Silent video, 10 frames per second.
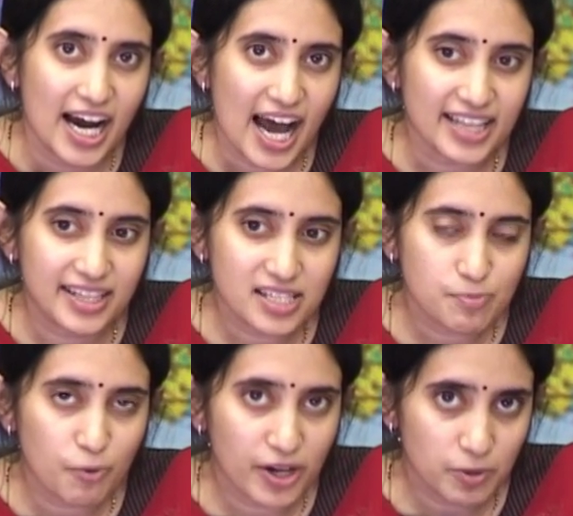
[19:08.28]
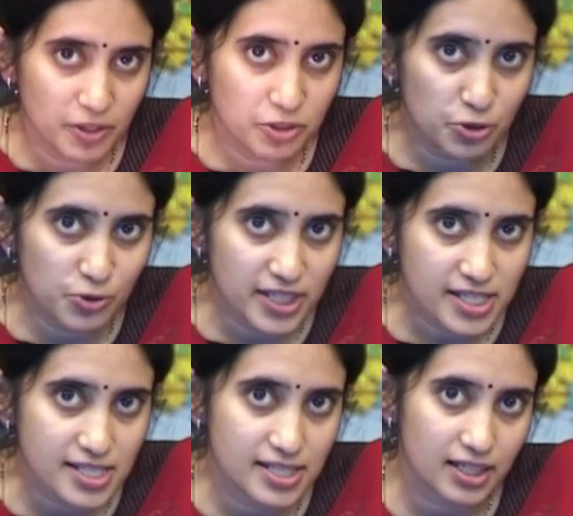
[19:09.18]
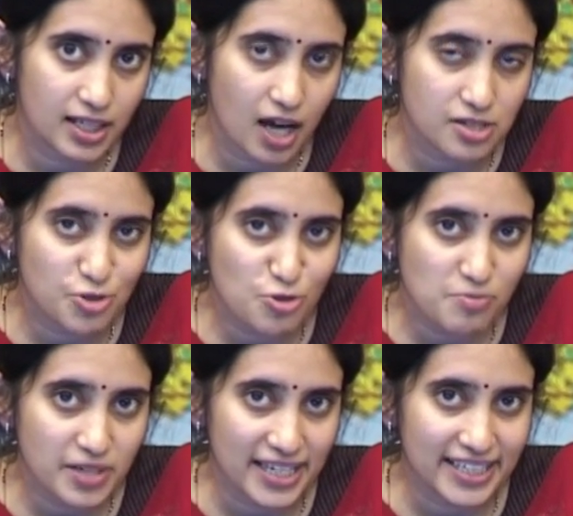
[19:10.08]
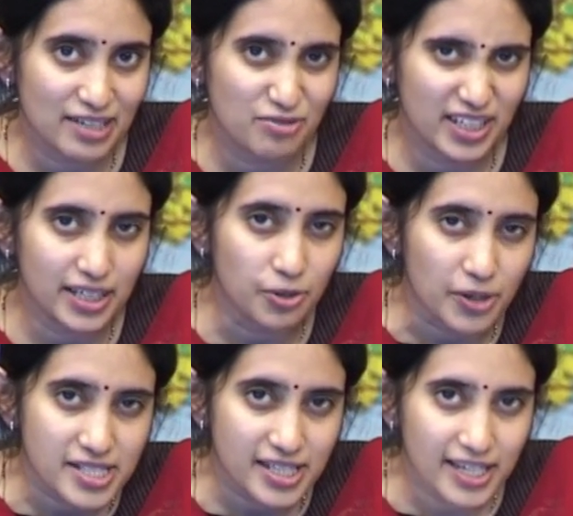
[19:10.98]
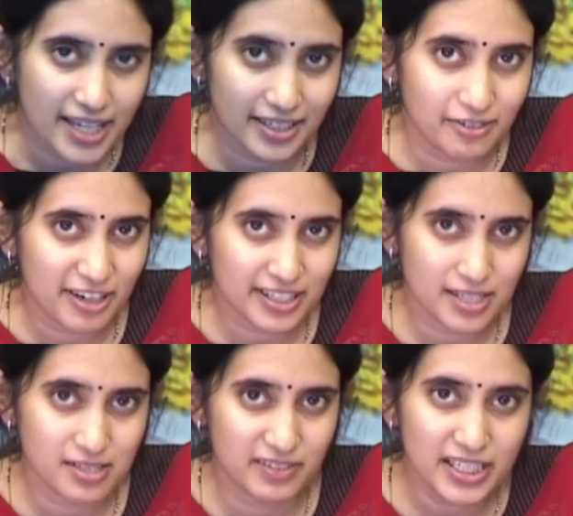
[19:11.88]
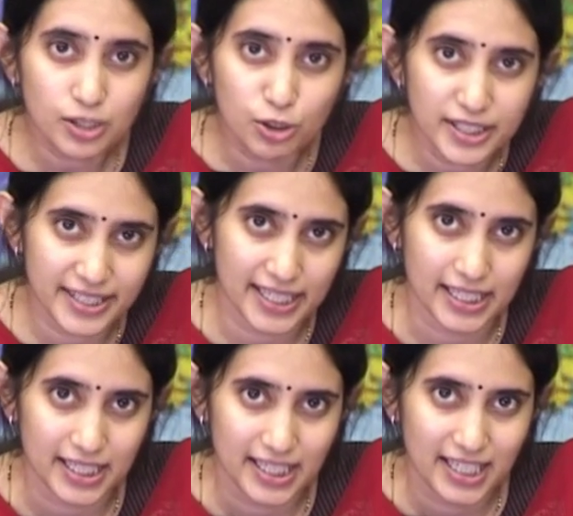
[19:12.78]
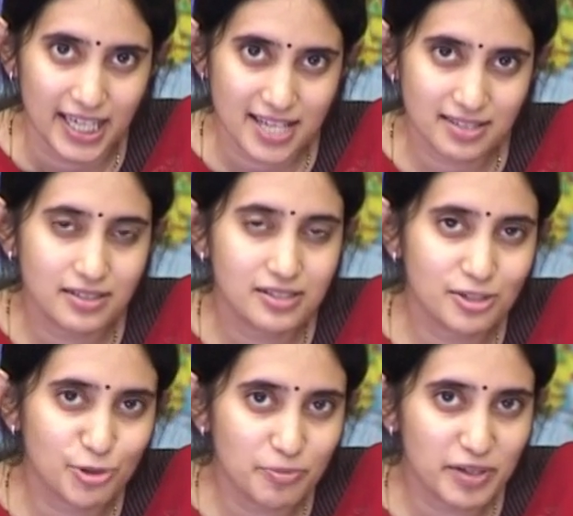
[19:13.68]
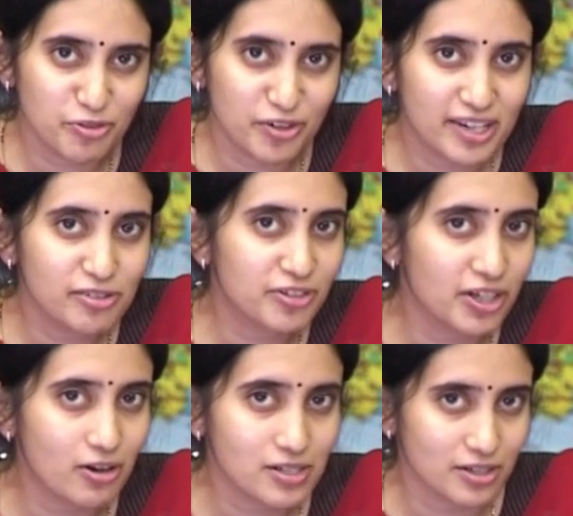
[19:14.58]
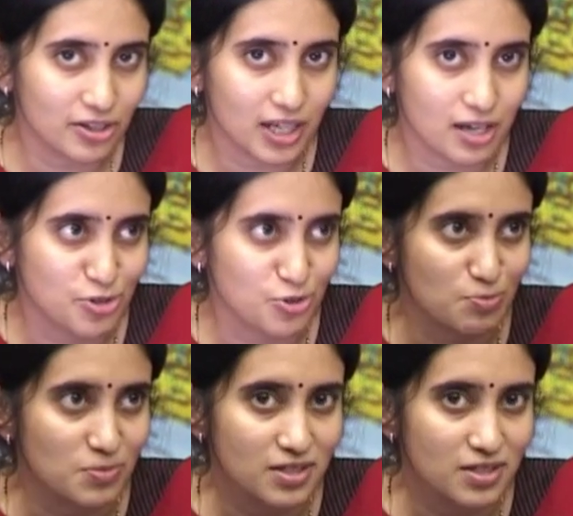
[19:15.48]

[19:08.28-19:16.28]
At this point when you do this, the classroom can get very noisy and in fact that's a very good thing. As a teacher, don't be afraid of chaos in your classroom.